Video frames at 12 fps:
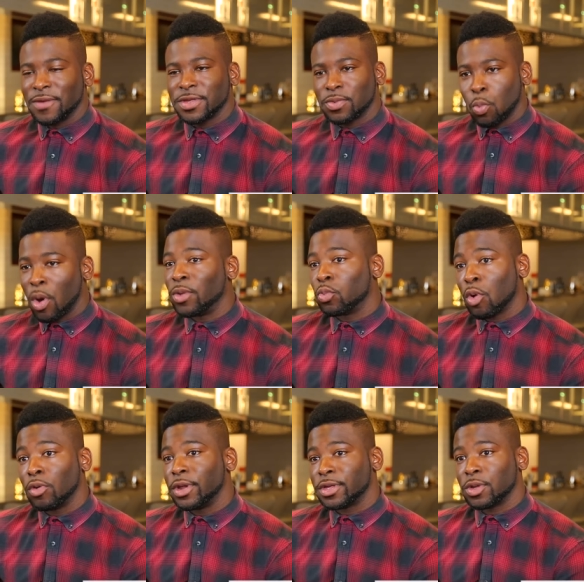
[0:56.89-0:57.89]
If one
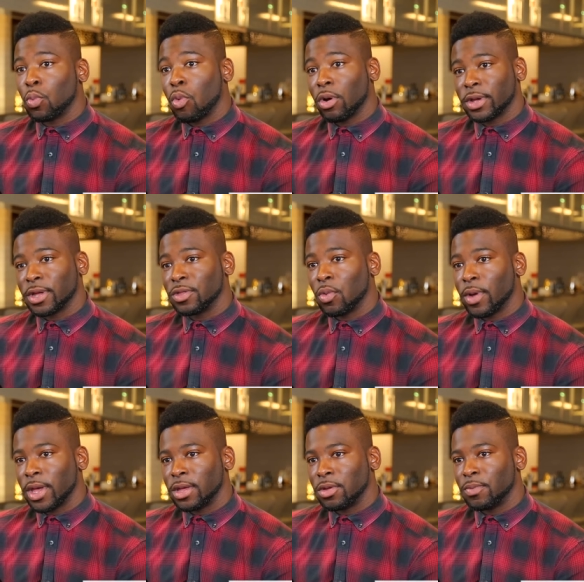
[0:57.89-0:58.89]
road isn't working the
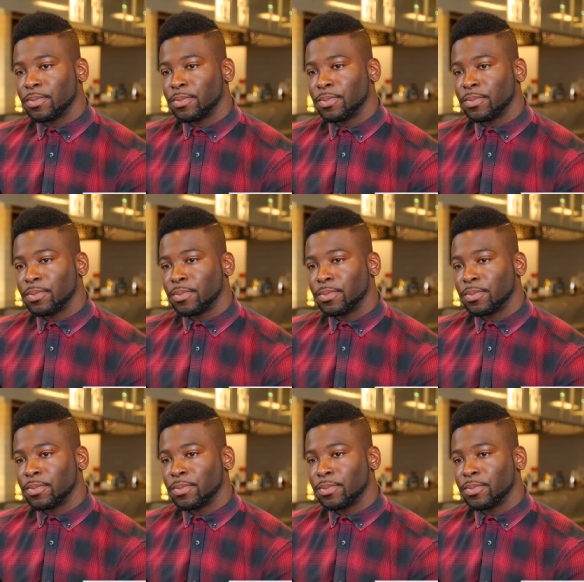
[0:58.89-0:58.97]
way you